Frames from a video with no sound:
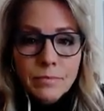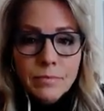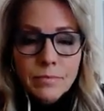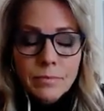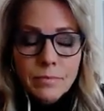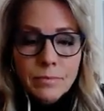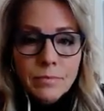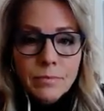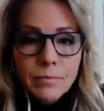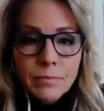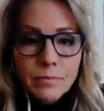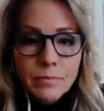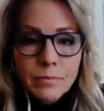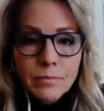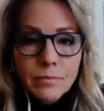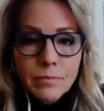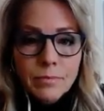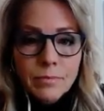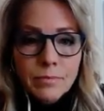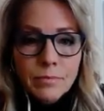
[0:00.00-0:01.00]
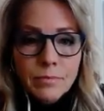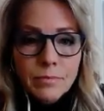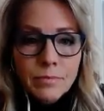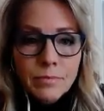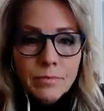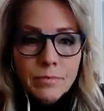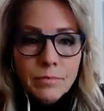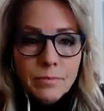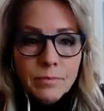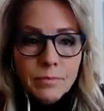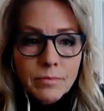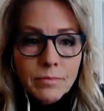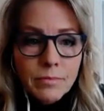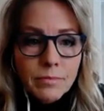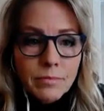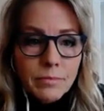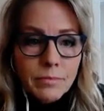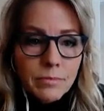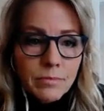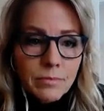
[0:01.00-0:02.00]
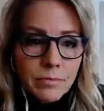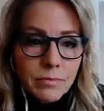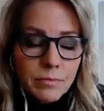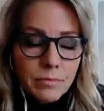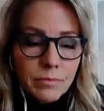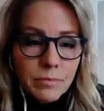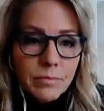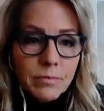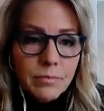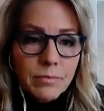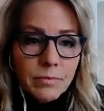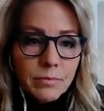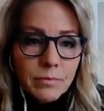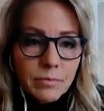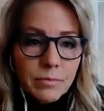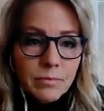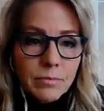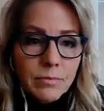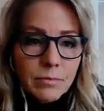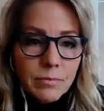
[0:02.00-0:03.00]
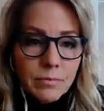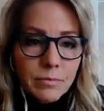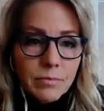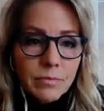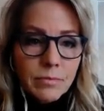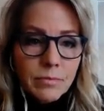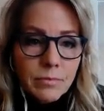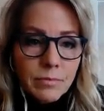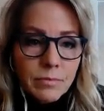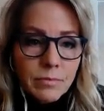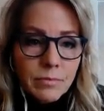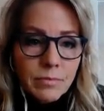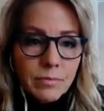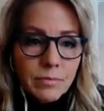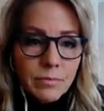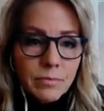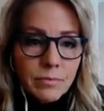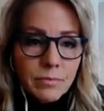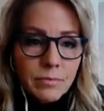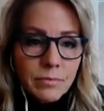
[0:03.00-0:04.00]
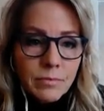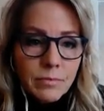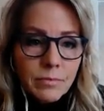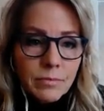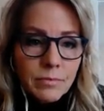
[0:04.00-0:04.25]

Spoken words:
The person shown says nothing.